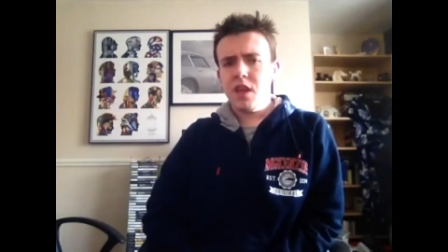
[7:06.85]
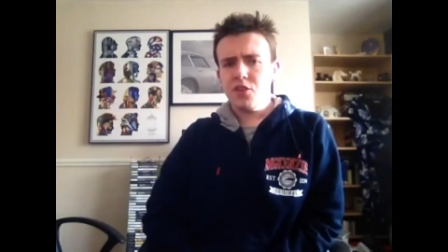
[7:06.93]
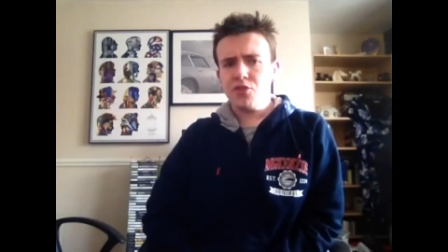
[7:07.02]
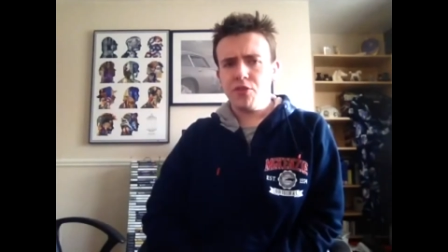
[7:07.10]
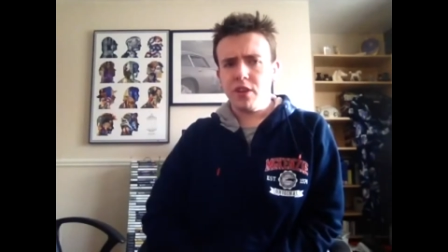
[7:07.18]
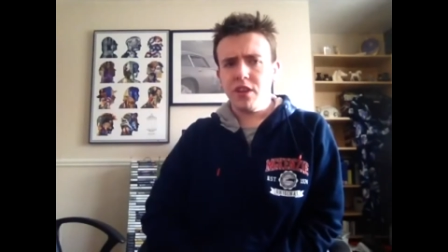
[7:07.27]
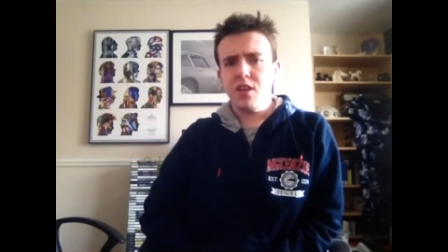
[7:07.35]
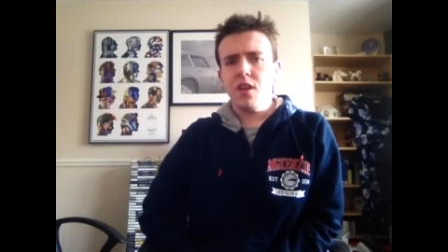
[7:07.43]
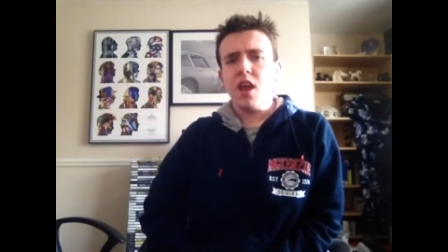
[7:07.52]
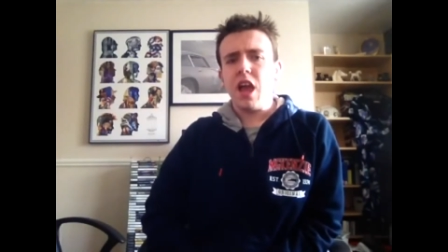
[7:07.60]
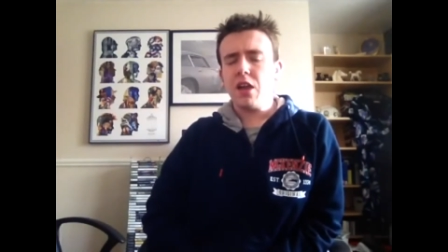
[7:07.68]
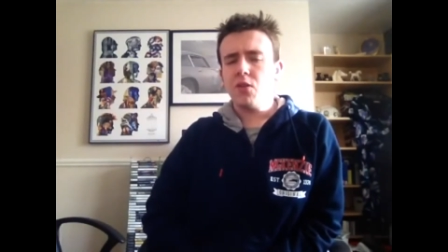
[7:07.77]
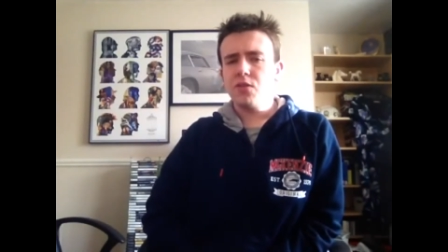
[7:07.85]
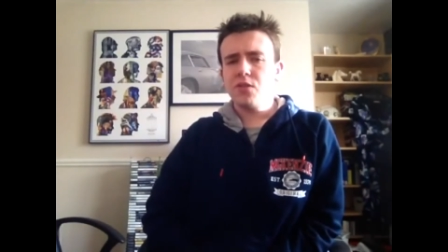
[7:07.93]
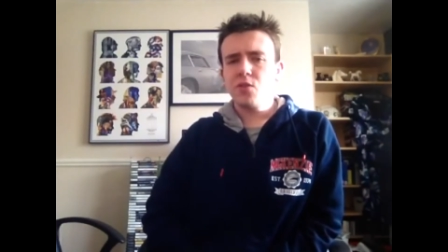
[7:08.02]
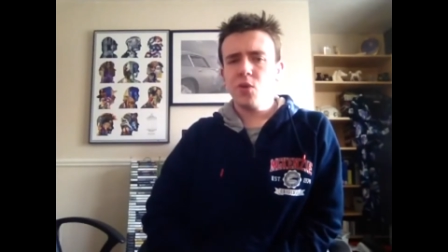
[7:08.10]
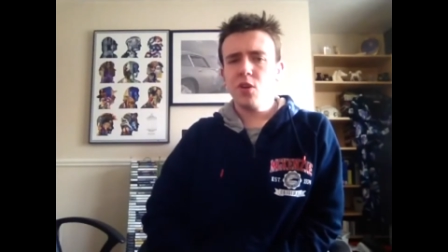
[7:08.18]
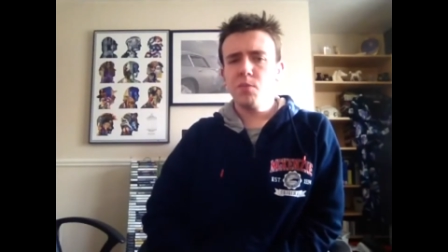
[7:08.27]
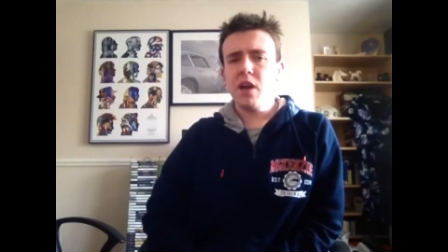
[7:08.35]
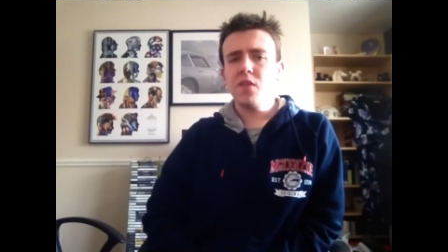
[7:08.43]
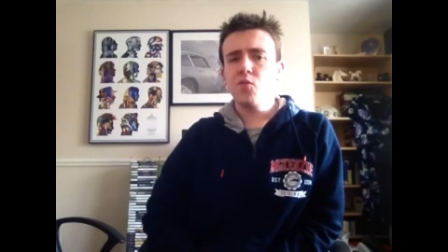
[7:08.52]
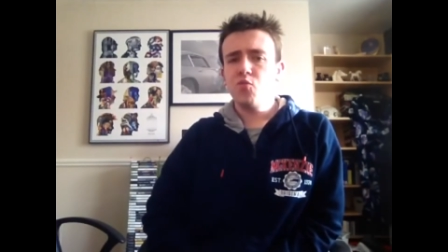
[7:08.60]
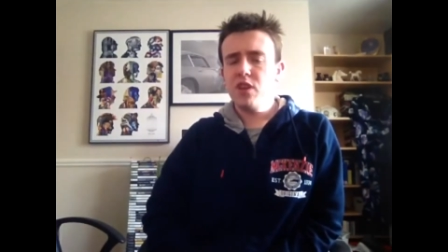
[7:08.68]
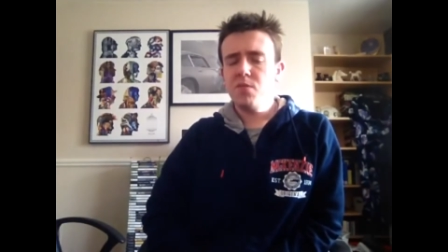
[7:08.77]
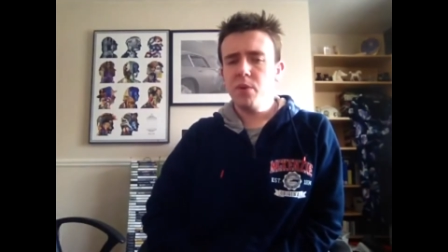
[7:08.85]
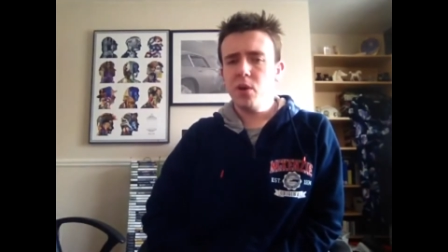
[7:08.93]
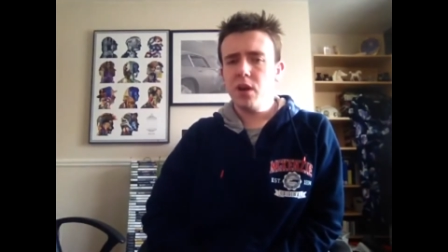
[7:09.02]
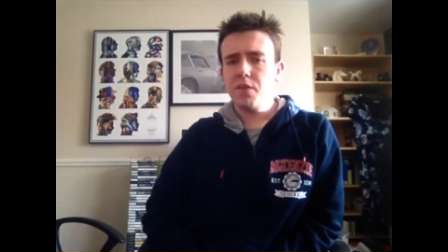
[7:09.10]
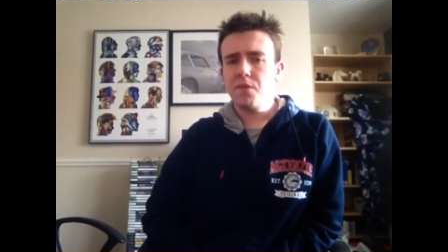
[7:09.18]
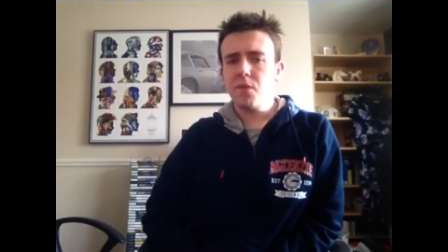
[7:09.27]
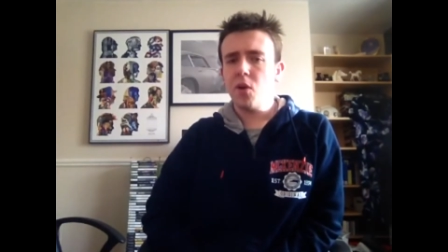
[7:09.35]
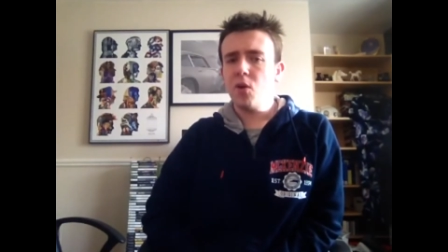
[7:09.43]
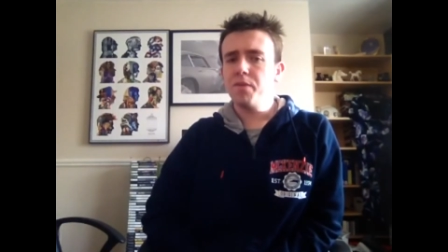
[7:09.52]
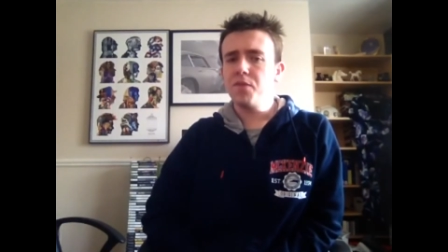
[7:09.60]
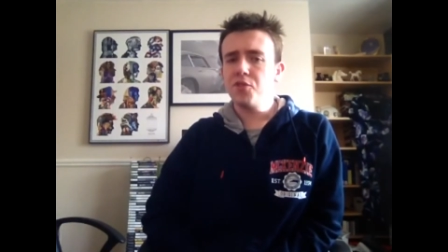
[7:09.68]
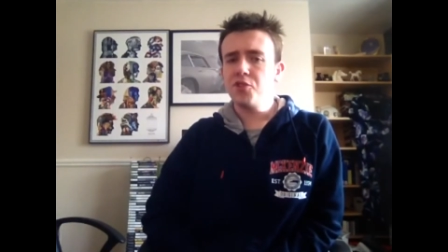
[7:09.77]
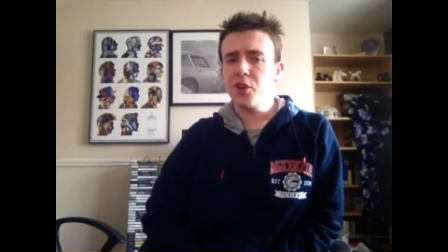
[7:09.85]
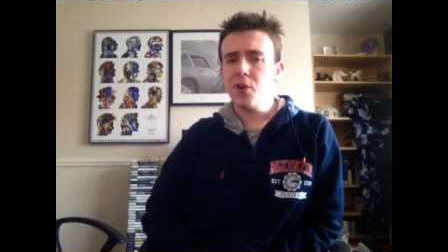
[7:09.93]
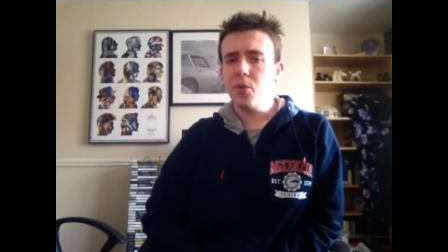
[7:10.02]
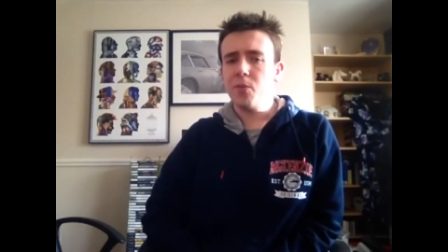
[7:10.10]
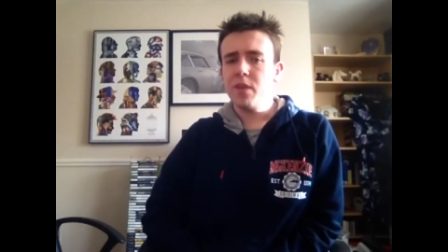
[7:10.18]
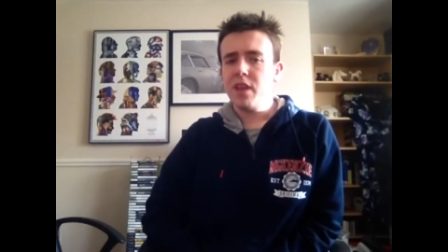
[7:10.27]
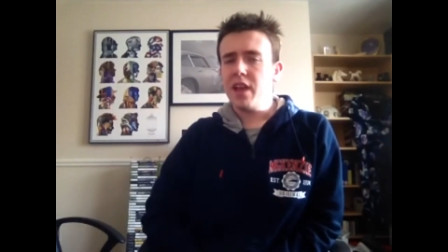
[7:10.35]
Naturally, I'm going to talk about the rebirth of the show,